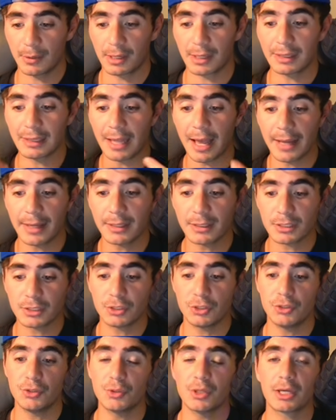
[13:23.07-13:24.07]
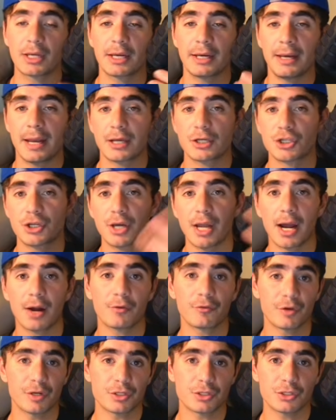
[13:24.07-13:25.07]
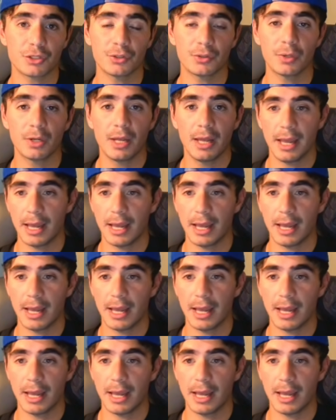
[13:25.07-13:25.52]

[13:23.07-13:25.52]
clients to do the connection outreach to.